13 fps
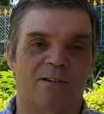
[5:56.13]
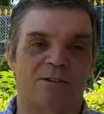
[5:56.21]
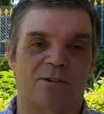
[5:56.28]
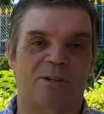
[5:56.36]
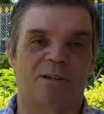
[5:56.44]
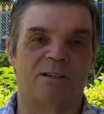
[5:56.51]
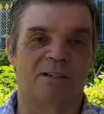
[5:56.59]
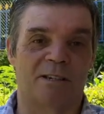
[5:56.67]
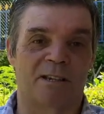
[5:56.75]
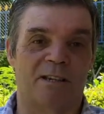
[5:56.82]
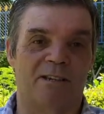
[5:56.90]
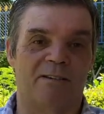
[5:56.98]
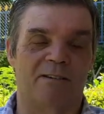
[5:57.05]
So you can
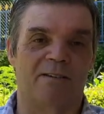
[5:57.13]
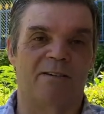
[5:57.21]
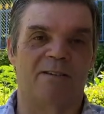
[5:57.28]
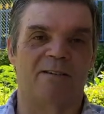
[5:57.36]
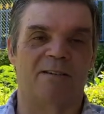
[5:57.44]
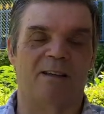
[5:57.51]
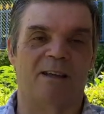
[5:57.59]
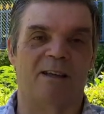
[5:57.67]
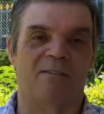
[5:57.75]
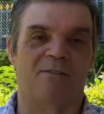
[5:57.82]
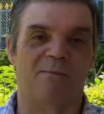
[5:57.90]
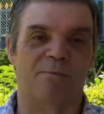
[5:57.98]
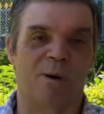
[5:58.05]
see,
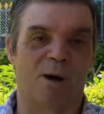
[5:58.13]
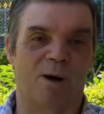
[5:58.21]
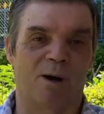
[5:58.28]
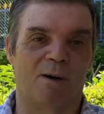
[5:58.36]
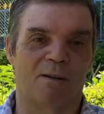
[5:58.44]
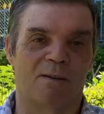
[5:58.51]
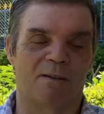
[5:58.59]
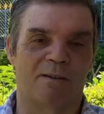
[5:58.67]
even more